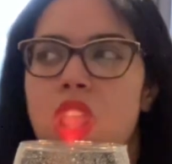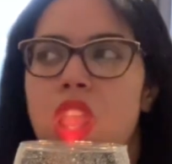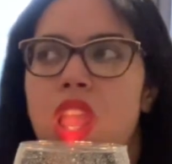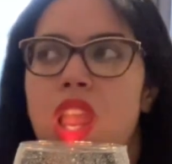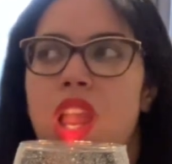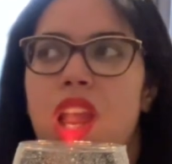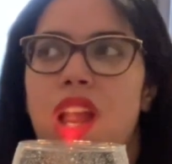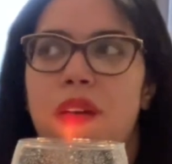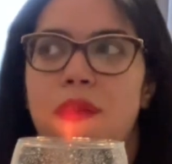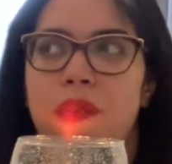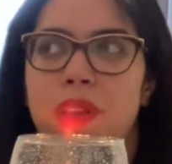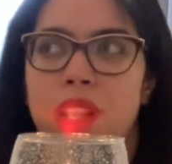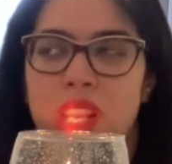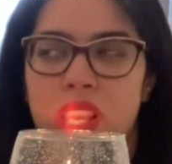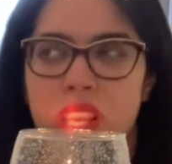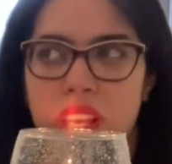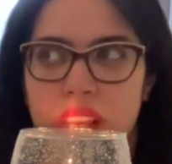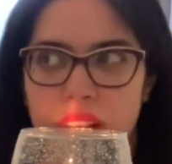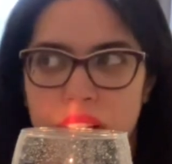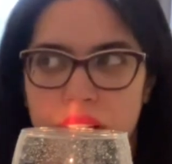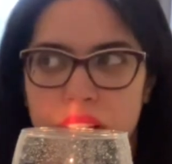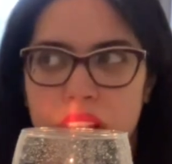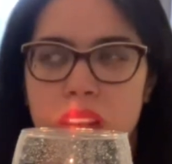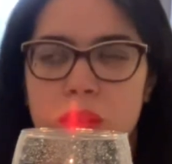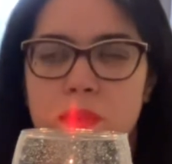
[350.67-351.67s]

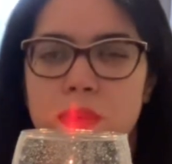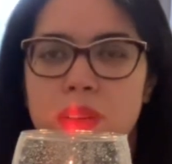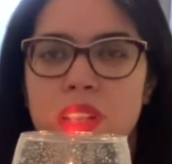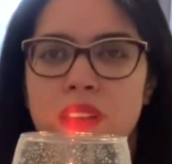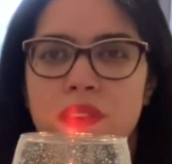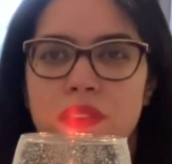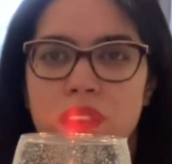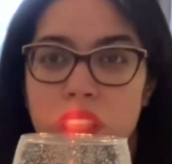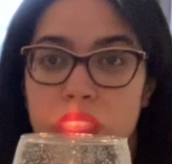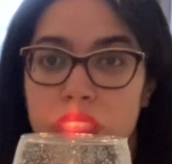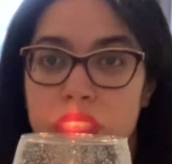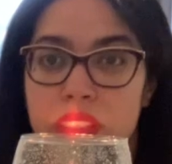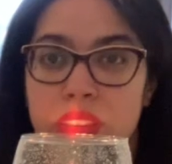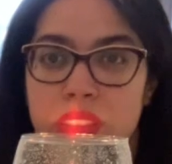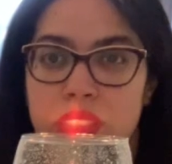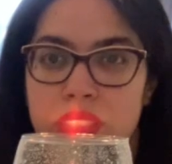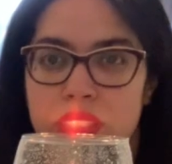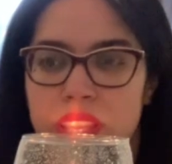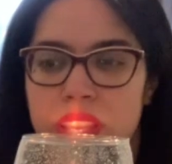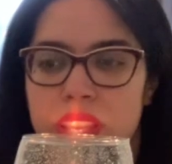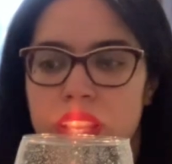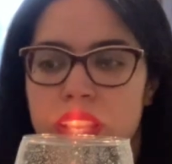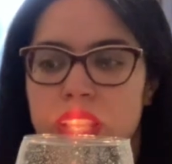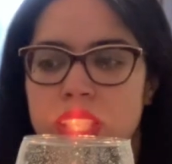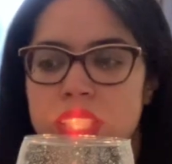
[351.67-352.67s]
and a couple of other
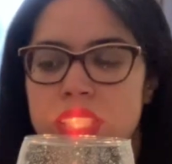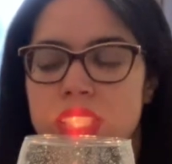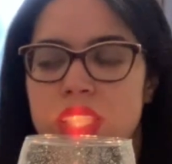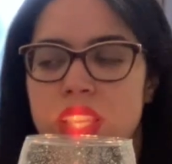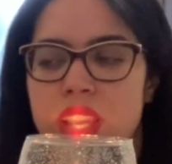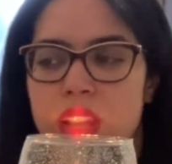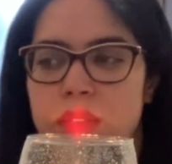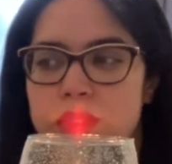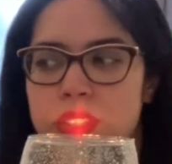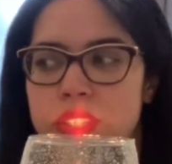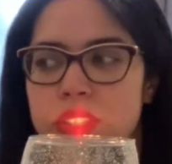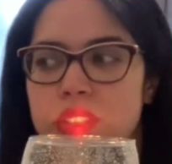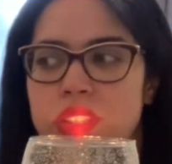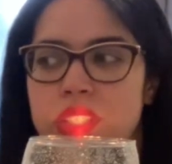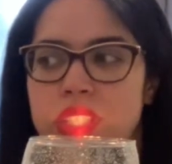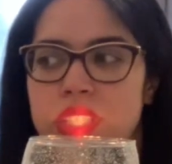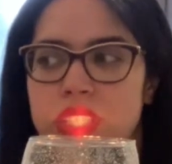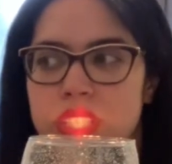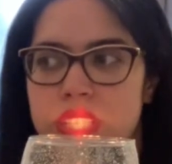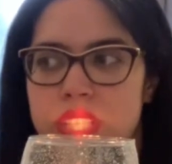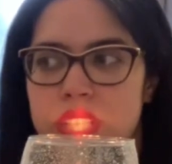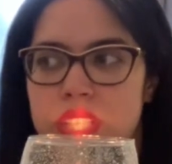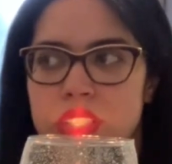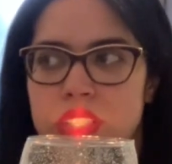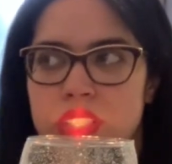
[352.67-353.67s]
things, certain
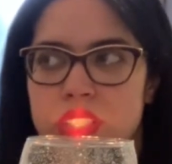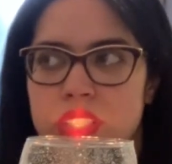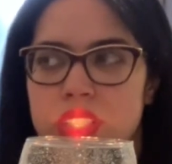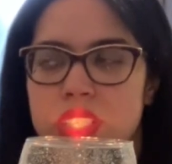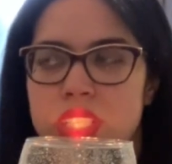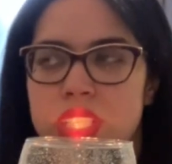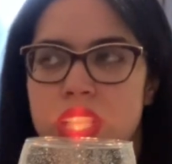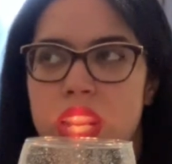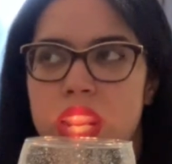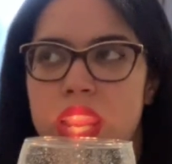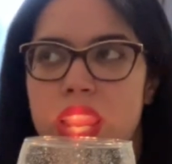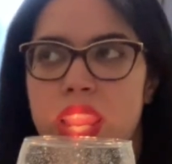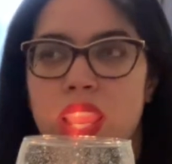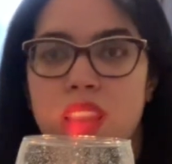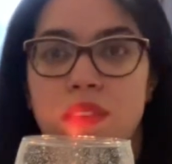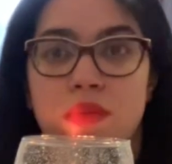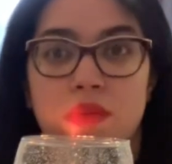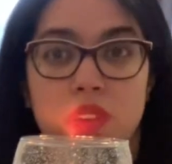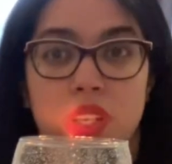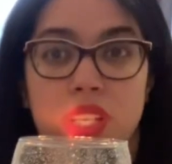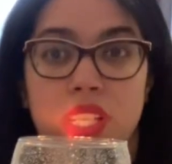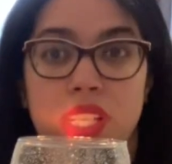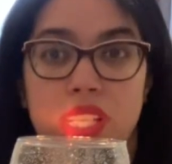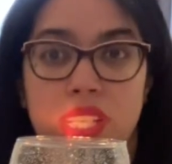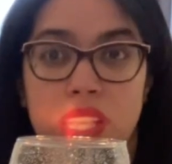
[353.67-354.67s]
intentions that I have
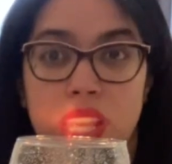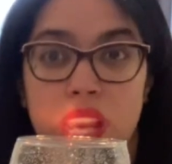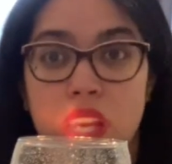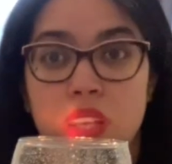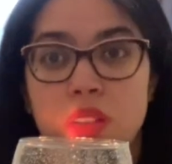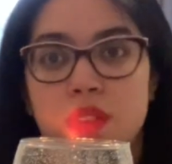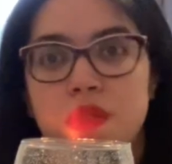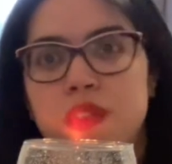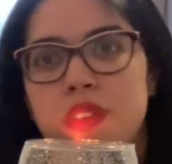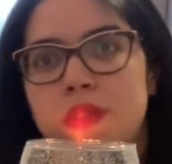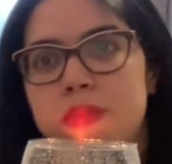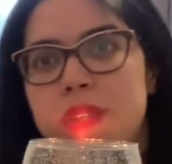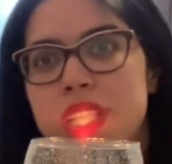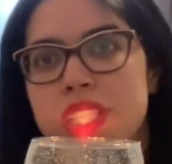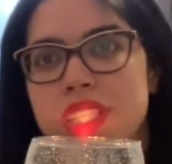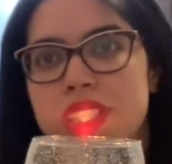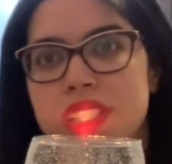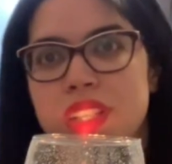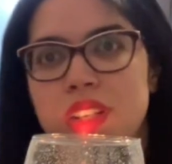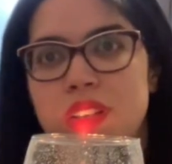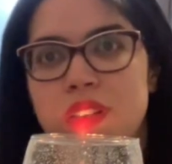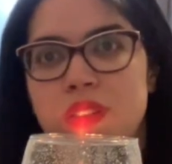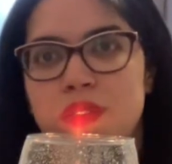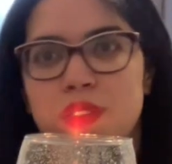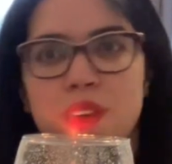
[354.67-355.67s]
written down for
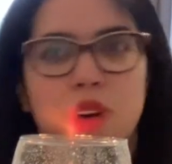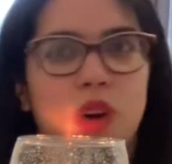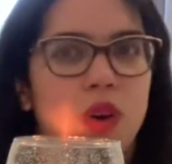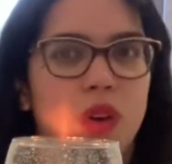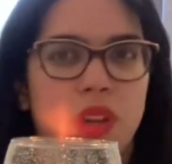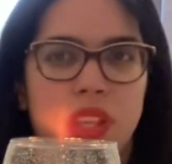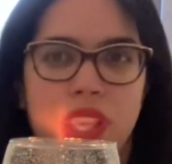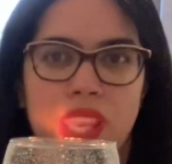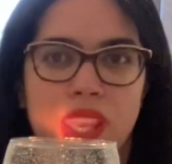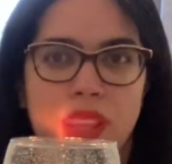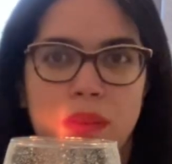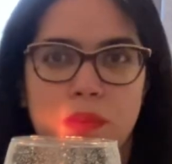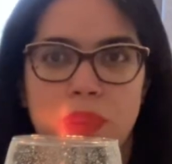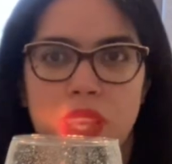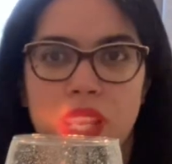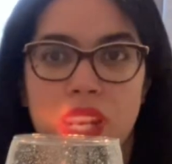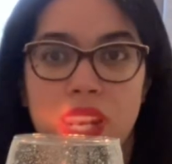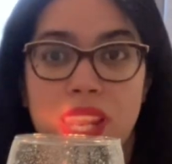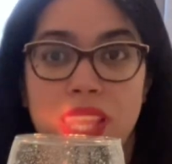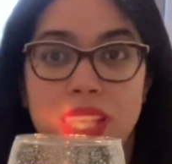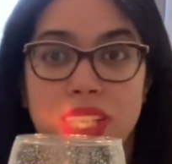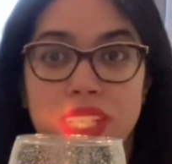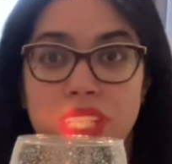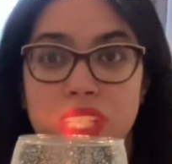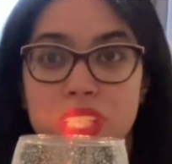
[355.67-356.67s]
myself, all came
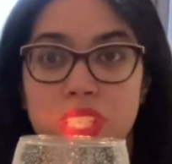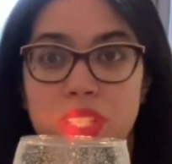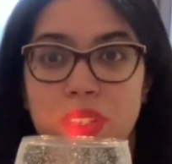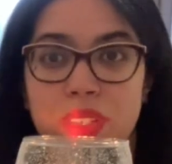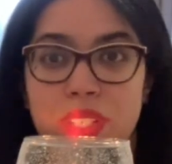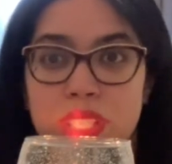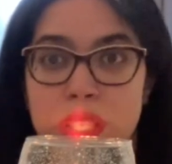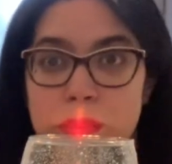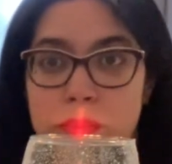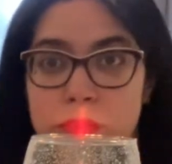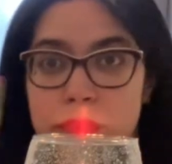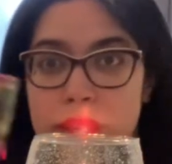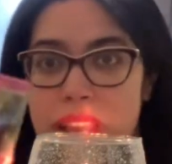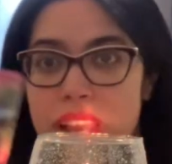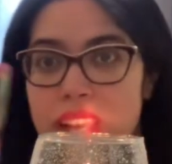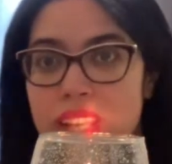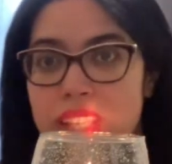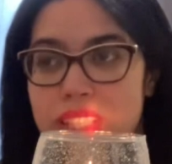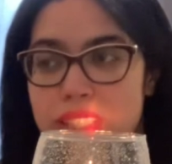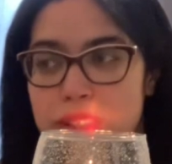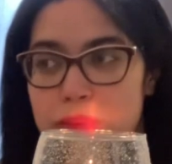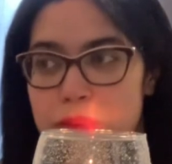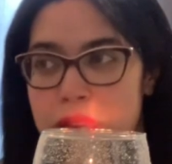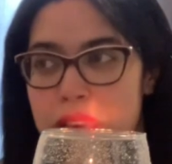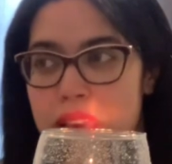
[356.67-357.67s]
in like literally
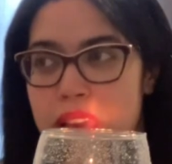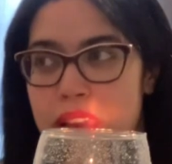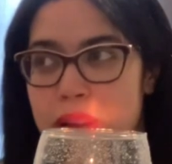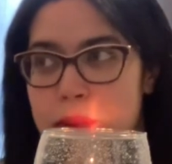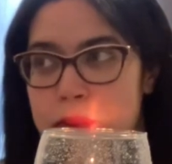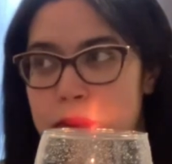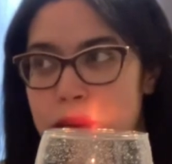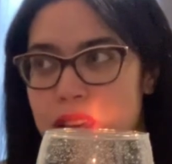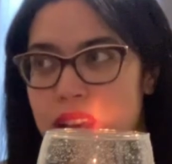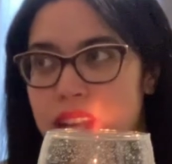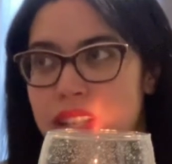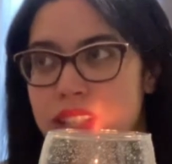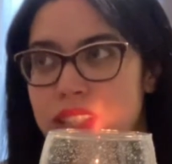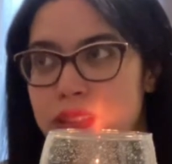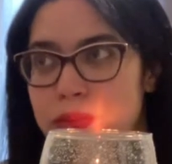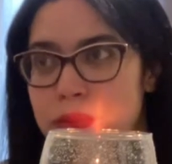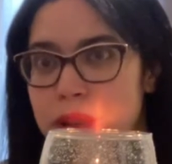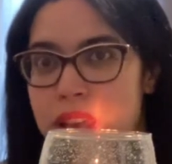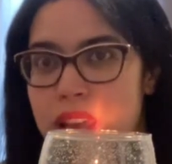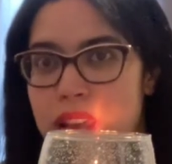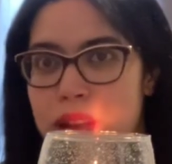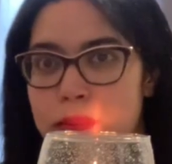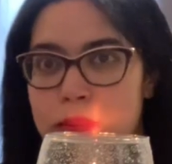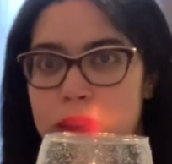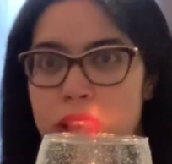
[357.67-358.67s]
back to back, back to
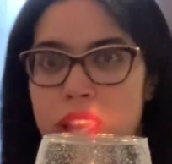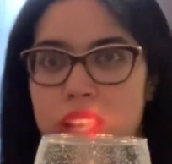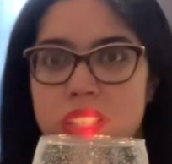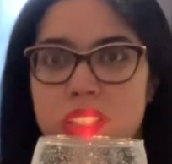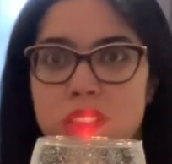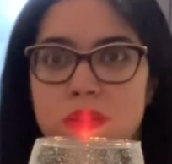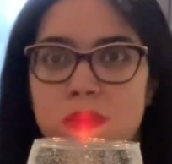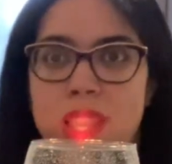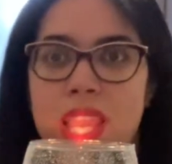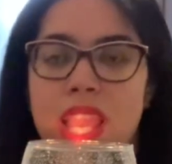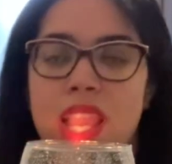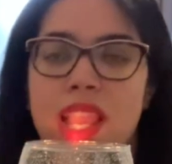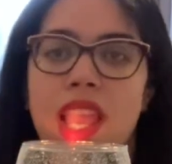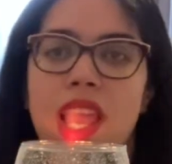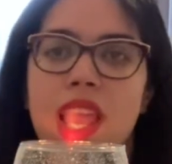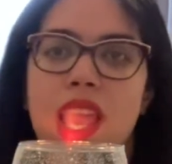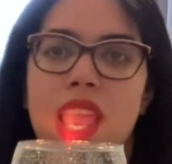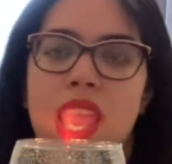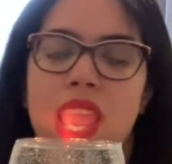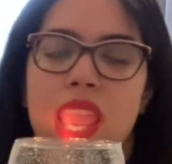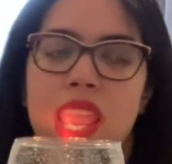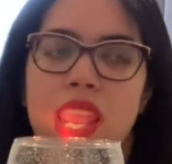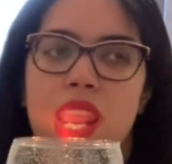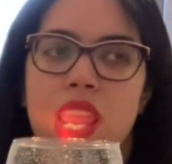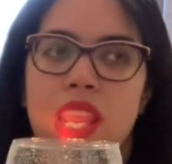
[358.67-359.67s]
back, back to back.
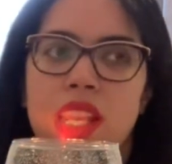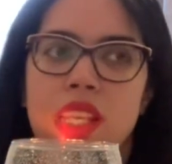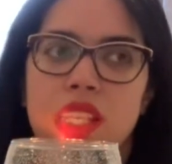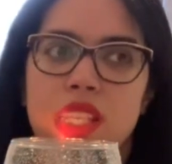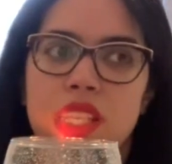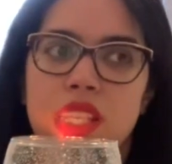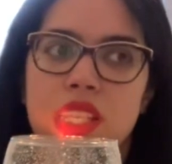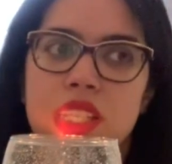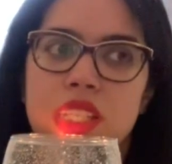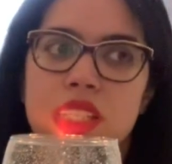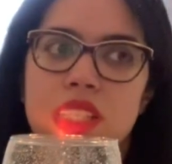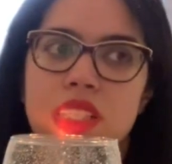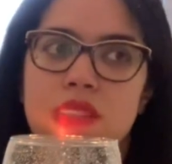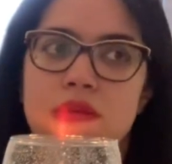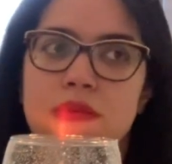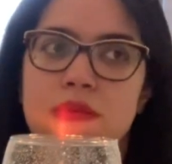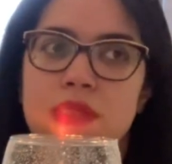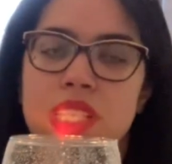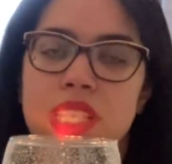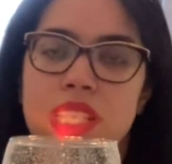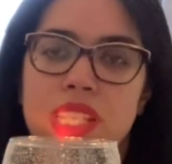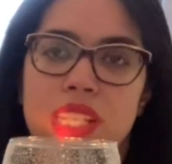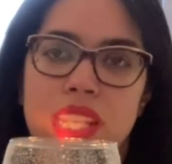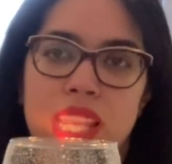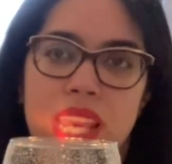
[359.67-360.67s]
And I needed to
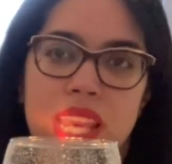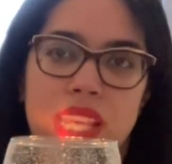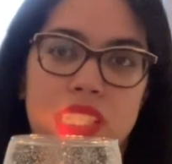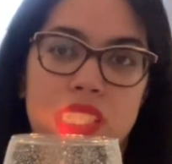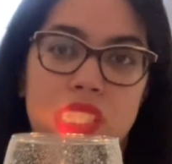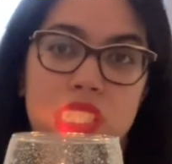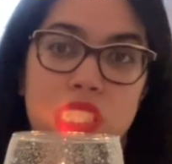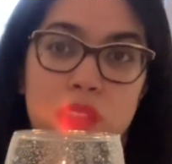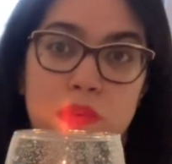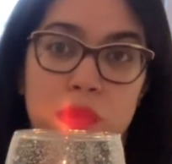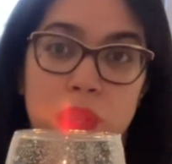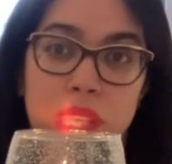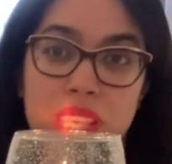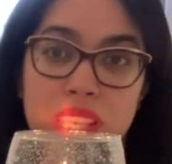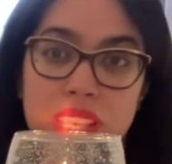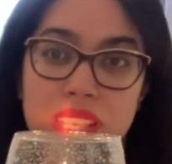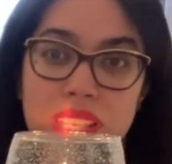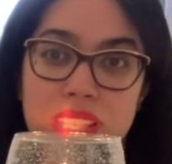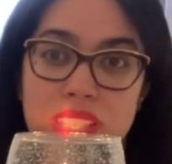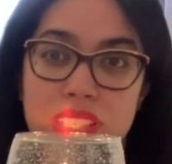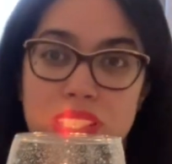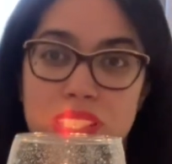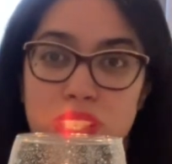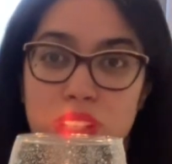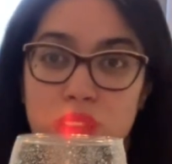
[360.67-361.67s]
be in that
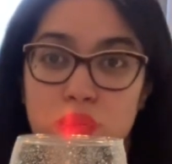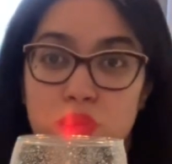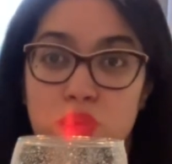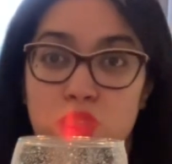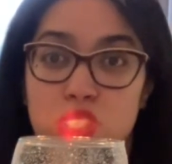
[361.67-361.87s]
space of